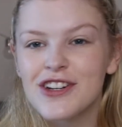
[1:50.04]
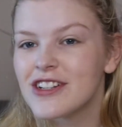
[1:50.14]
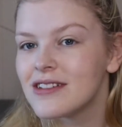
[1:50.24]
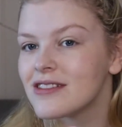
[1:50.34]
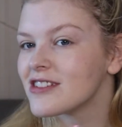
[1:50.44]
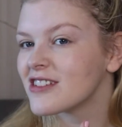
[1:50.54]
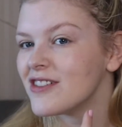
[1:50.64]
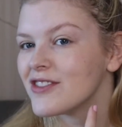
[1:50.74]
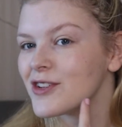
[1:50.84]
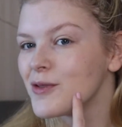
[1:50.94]
done, it's just
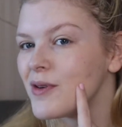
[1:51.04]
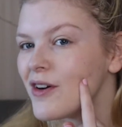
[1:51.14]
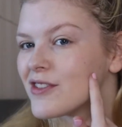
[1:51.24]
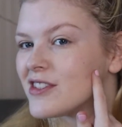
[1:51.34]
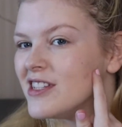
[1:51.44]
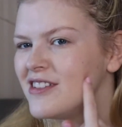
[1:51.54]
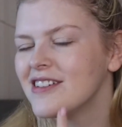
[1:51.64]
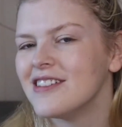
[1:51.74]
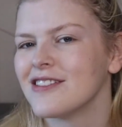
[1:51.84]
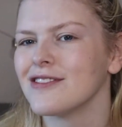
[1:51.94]
covered up, but obviously you
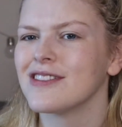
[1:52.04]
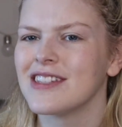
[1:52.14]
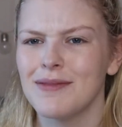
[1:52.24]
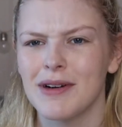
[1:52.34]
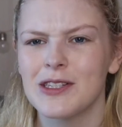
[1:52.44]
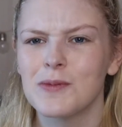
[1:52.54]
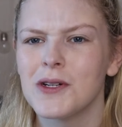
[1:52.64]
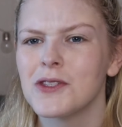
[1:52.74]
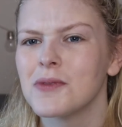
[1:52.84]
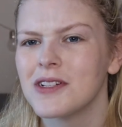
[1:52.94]
can still see my
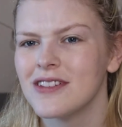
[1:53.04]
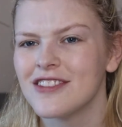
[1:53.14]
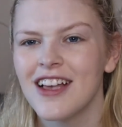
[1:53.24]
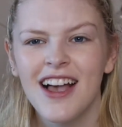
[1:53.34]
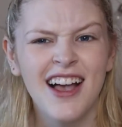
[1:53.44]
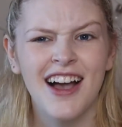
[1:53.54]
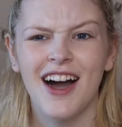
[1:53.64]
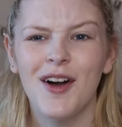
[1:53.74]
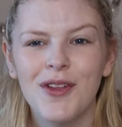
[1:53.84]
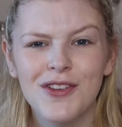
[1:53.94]
spots because
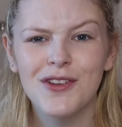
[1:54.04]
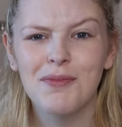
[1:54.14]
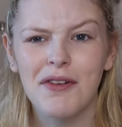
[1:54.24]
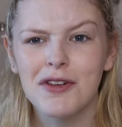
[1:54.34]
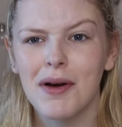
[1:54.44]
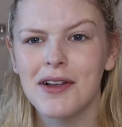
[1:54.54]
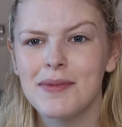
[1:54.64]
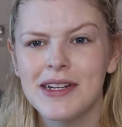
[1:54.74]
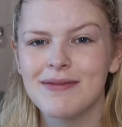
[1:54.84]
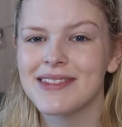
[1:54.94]
I'm not too bothered about you
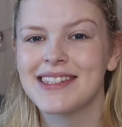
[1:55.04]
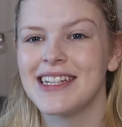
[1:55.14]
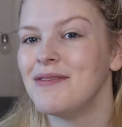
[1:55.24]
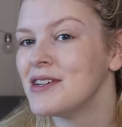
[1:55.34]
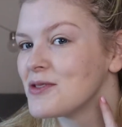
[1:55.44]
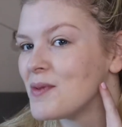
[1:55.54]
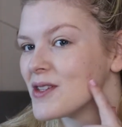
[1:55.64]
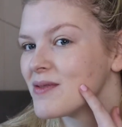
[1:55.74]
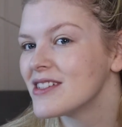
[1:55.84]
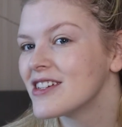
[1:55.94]
being able to see my
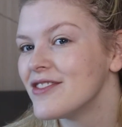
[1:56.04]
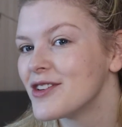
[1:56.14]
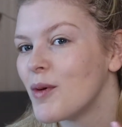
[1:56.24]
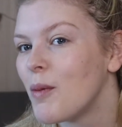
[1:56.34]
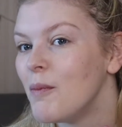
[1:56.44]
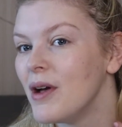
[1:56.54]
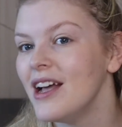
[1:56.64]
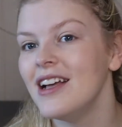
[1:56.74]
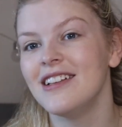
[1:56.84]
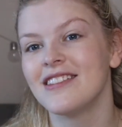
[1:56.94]
spots, but it's covered them up a
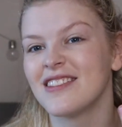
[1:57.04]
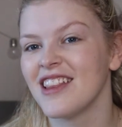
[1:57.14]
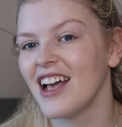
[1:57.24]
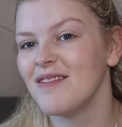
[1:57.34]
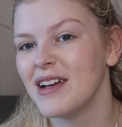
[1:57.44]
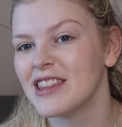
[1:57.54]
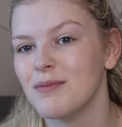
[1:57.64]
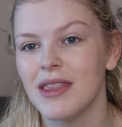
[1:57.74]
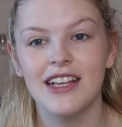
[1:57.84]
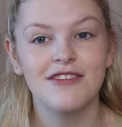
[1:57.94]
bit, it's like made
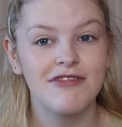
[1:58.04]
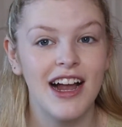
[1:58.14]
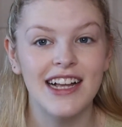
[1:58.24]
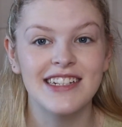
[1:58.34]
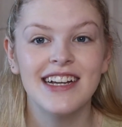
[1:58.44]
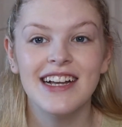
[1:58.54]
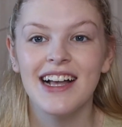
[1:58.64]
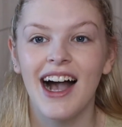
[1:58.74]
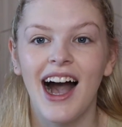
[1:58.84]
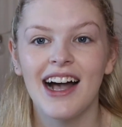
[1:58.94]
them less red
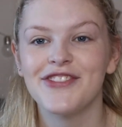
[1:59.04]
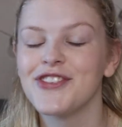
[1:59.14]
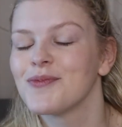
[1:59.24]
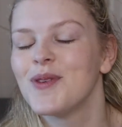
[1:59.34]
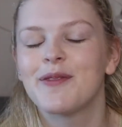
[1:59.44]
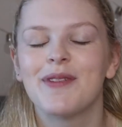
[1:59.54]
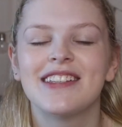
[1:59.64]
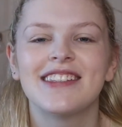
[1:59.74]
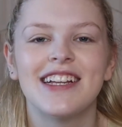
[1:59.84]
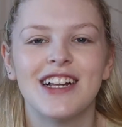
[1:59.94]
and just made my
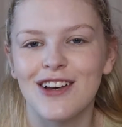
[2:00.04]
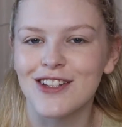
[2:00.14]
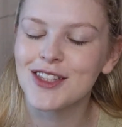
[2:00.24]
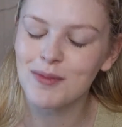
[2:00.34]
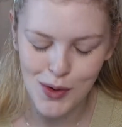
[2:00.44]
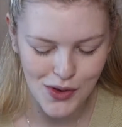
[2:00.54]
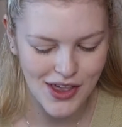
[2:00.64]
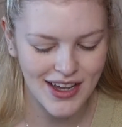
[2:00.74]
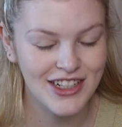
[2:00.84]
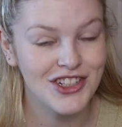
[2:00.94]
skin a lot
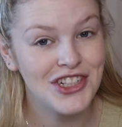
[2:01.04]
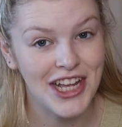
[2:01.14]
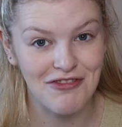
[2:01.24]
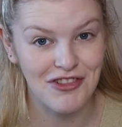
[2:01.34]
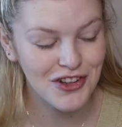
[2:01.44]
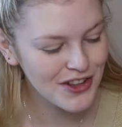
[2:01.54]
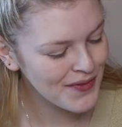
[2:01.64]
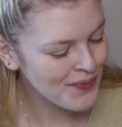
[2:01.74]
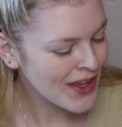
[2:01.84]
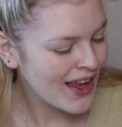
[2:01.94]
smoother in general.
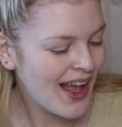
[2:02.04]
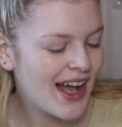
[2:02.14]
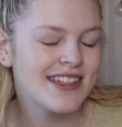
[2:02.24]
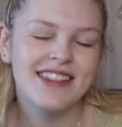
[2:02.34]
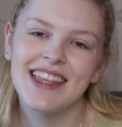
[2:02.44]
And